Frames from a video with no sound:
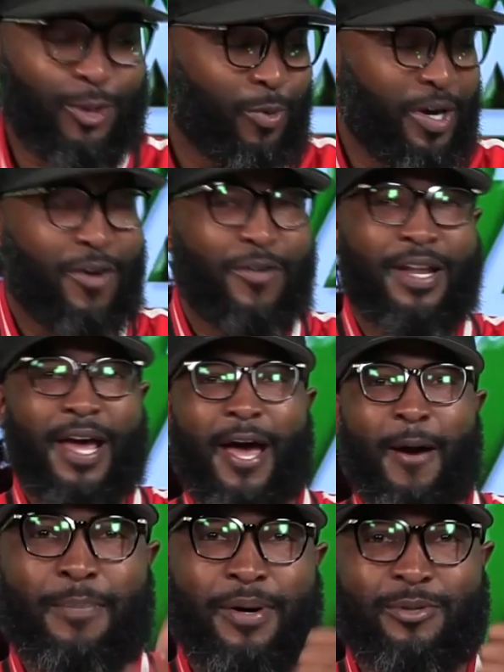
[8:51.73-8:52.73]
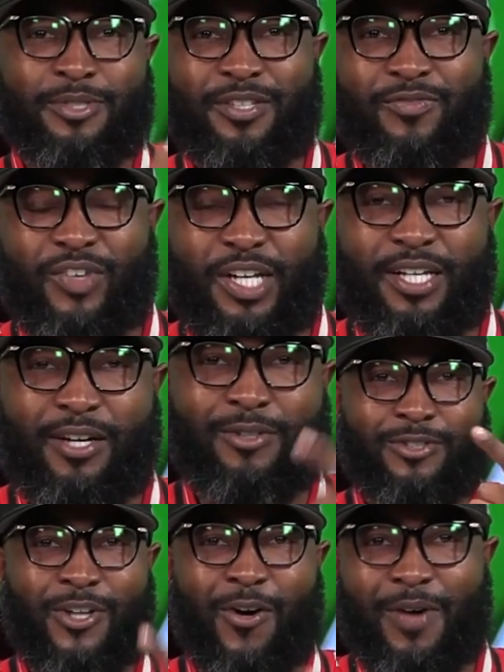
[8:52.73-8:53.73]
We're on the app posting
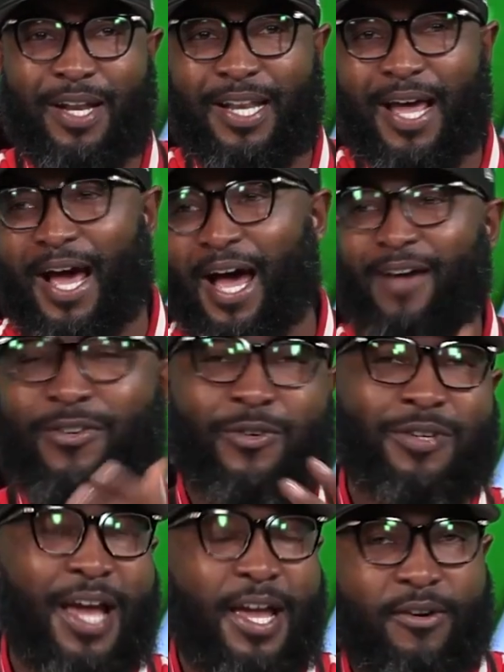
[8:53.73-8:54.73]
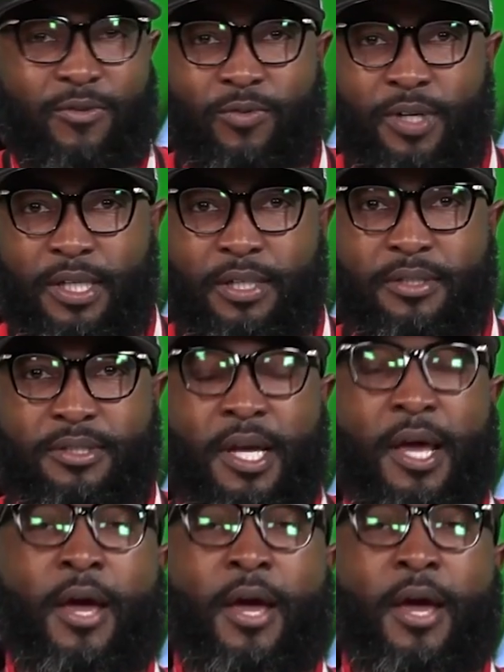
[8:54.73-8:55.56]
videos, going live, creating reels.